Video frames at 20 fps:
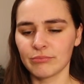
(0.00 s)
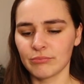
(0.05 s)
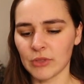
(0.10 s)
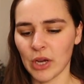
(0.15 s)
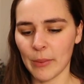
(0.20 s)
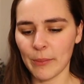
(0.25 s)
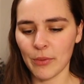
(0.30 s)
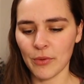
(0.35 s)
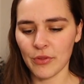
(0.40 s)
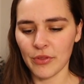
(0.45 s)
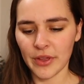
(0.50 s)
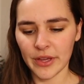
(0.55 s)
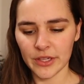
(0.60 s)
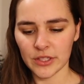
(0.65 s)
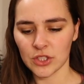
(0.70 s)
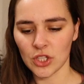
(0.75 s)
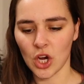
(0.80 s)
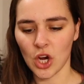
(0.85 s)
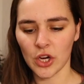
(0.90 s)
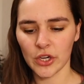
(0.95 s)
couple
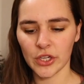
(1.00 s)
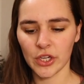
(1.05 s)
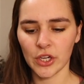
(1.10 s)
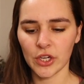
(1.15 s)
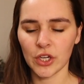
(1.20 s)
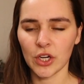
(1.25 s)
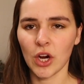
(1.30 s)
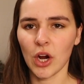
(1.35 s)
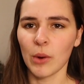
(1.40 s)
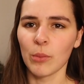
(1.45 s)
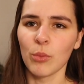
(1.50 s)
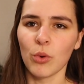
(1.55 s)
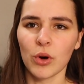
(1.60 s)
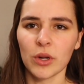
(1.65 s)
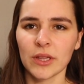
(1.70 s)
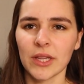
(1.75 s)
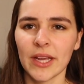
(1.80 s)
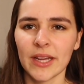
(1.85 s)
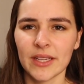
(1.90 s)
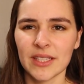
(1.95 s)
things on here are
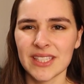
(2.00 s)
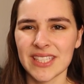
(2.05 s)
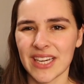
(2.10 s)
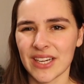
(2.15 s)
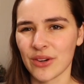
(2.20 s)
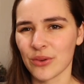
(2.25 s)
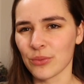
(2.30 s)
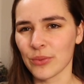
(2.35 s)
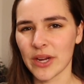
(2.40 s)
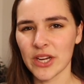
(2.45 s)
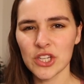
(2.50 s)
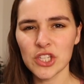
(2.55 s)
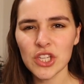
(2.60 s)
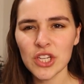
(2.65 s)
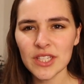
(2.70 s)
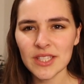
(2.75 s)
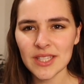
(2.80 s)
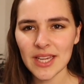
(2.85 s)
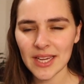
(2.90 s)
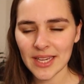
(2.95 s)
more like
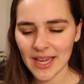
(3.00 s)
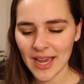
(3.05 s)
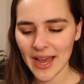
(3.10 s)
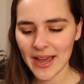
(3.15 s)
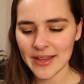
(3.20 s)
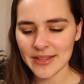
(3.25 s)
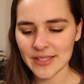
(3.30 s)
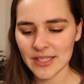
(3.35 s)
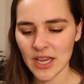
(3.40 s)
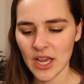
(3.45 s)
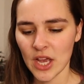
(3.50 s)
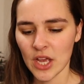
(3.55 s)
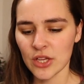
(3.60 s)
decorations, I guess.